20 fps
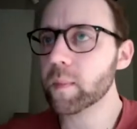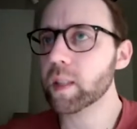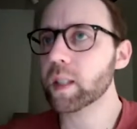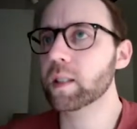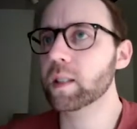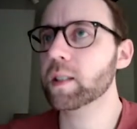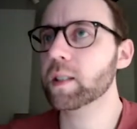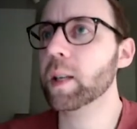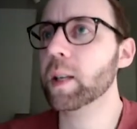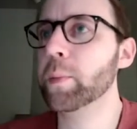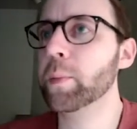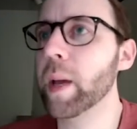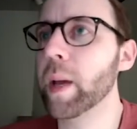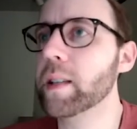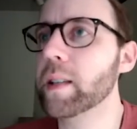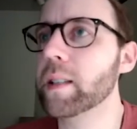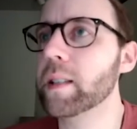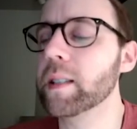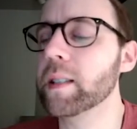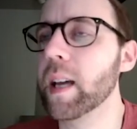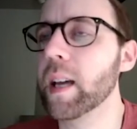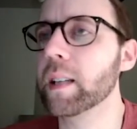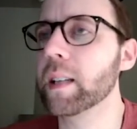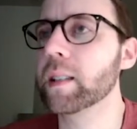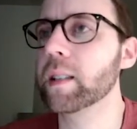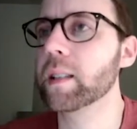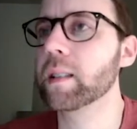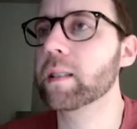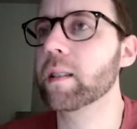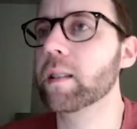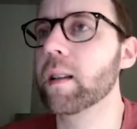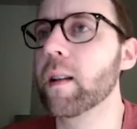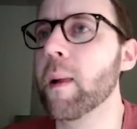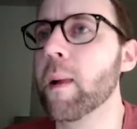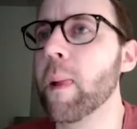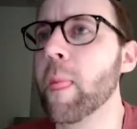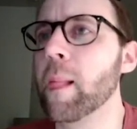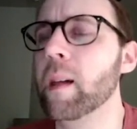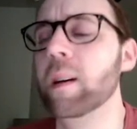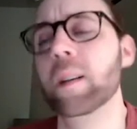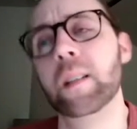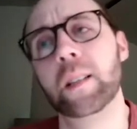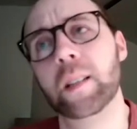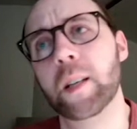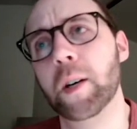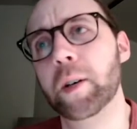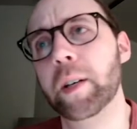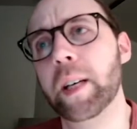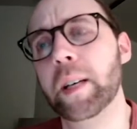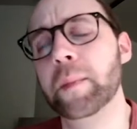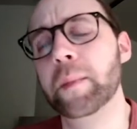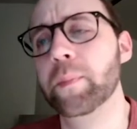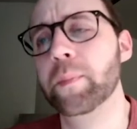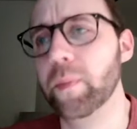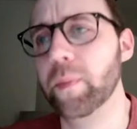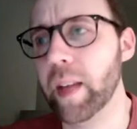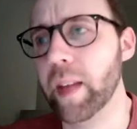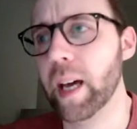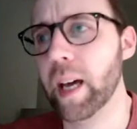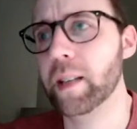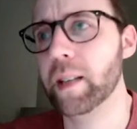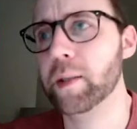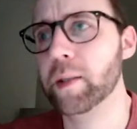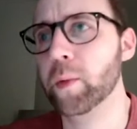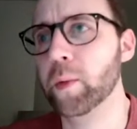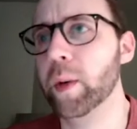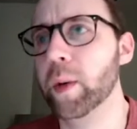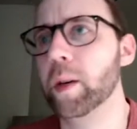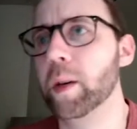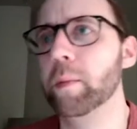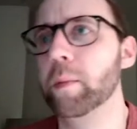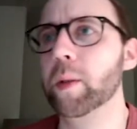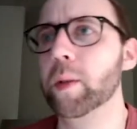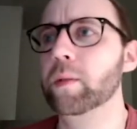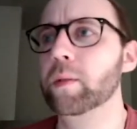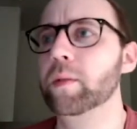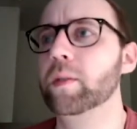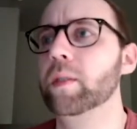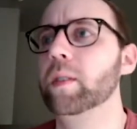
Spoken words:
It's like basic tactics. Okay, that is a weird move.